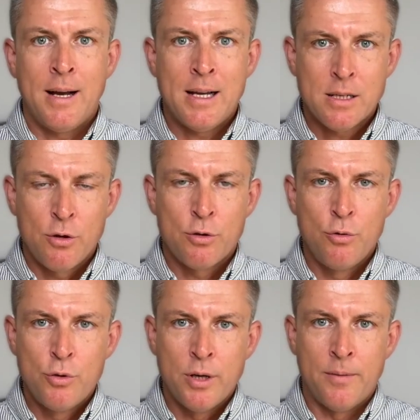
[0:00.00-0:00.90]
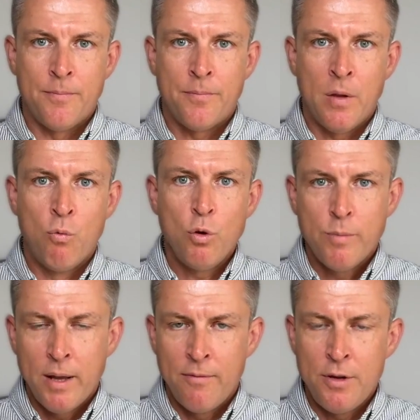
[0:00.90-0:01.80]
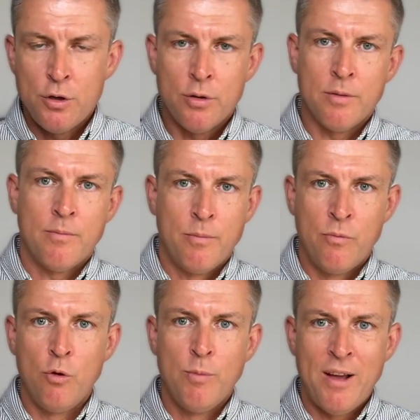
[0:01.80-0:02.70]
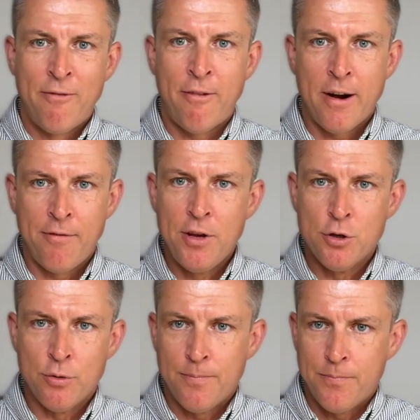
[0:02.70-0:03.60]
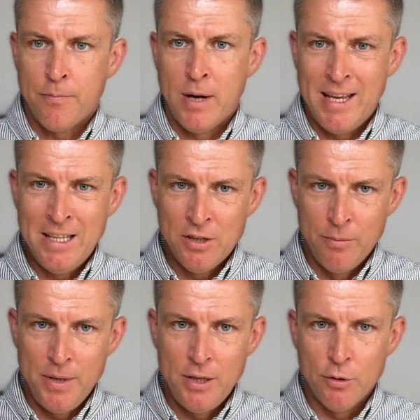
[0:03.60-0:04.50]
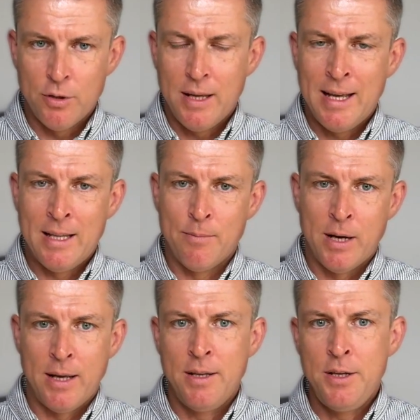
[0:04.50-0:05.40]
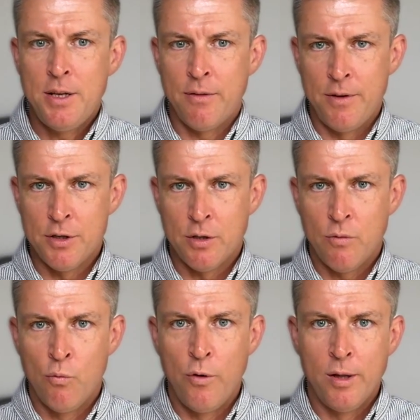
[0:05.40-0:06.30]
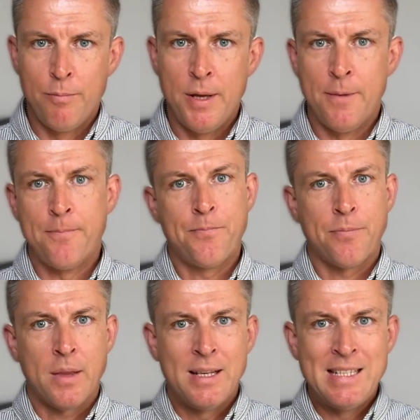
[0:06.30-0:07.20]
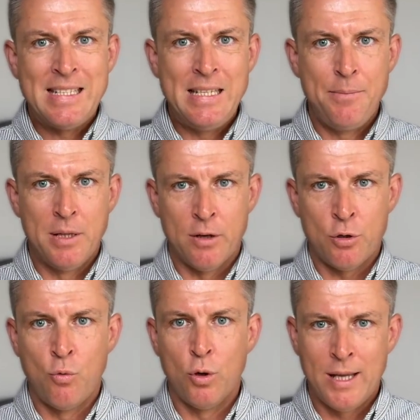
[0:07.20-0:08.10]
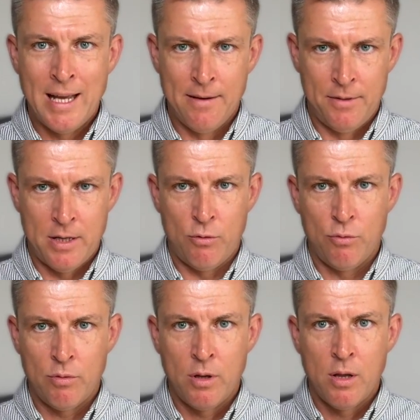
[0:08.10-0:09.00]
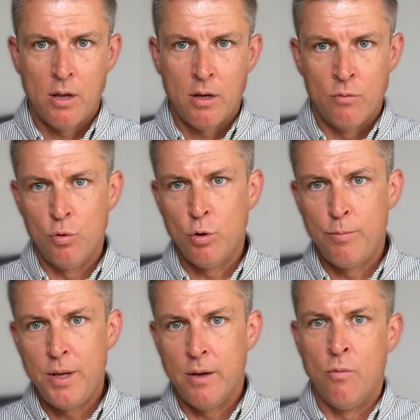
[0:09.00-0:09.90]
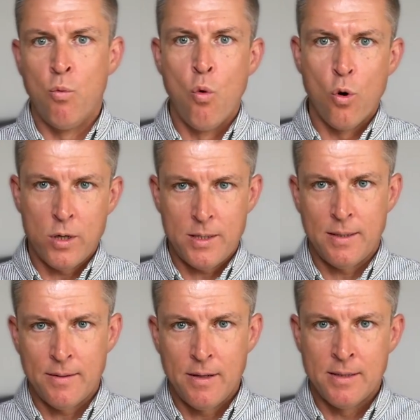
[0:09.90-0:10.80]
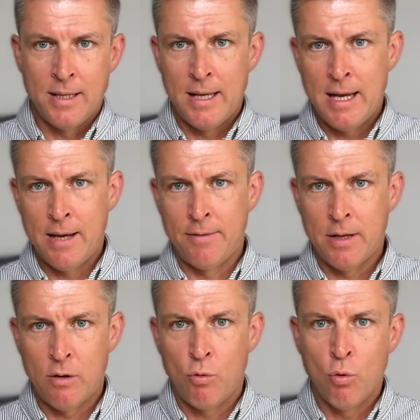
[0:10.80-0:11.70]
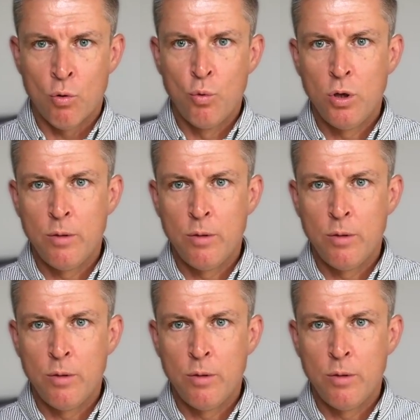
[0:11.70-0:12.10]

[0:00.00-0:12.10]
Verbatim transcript: Ask your surgeon, would my vision, would my far vision, my intermediate and my near vision will be similar to what I have now? Would it be worse than I have now? Or would